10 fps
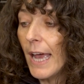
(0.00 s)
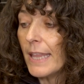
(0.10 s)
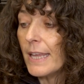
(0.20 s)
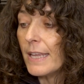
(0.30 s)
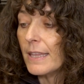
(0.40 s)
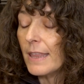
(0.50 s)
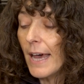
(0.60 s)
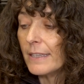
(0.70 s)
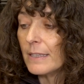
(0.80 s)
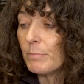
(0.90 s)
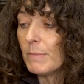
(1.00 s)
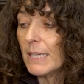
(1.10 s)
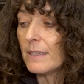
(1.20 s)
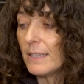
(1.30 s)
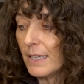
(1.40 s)
And then that's
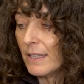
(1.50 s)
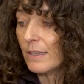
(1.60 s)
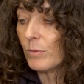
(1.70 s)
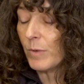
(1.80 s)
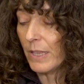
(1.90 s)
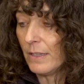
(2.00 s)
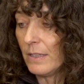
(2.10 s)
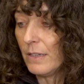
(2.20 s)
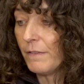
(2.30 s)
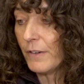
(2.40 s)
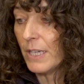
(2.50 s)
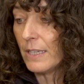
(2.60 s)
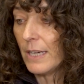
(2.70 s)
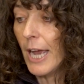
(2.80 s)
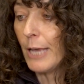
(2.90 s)
mixed in with
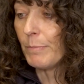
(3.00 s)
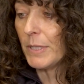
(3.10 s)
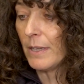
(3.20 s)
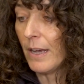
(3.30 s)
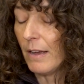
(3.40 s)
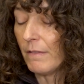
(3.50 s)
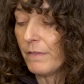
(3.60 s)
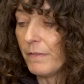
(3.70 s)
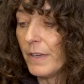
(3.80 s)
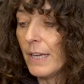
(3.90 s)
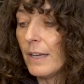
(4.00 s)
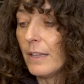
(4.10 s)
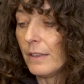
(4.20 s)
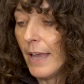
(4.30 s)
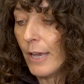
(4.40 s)
different types of
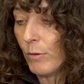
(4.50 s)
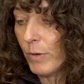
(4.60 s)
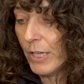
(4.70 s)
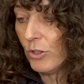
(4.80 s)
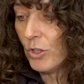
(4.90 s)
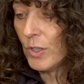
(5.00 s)
language.